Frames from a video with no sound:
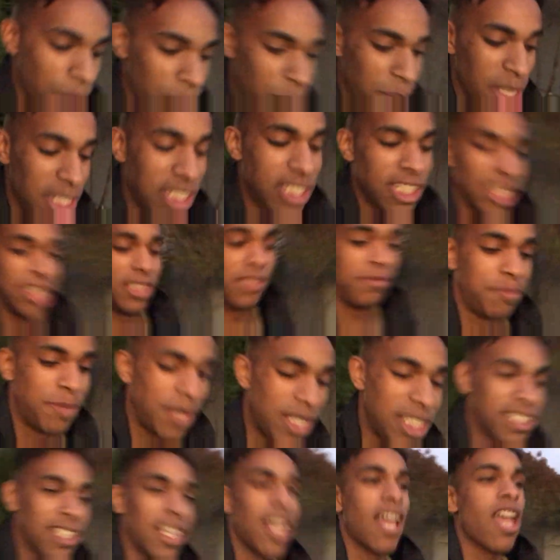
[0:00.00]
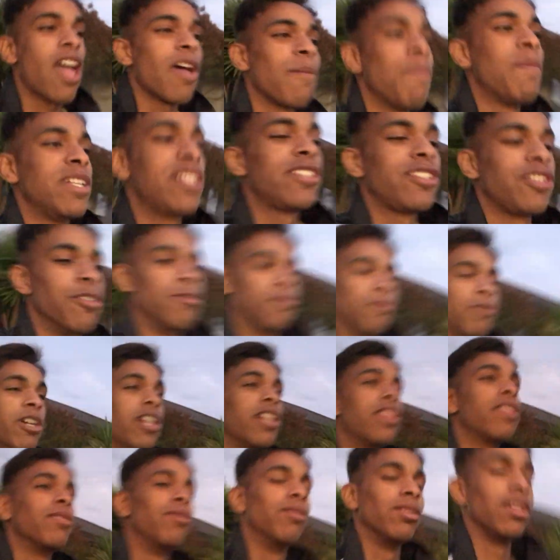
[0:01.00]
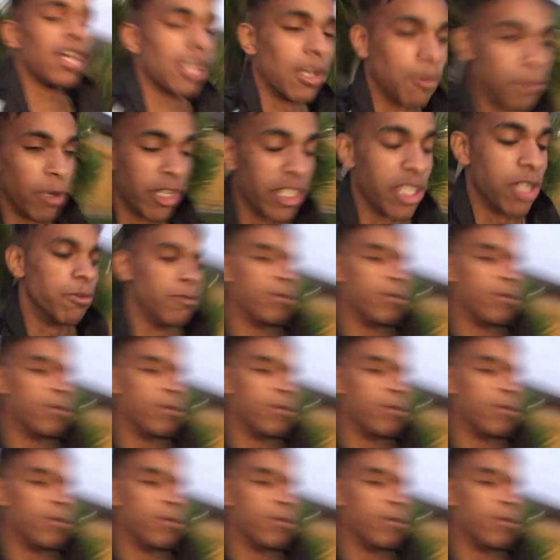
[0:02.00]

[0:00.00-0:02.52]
is basically how much you're worth, or like what you're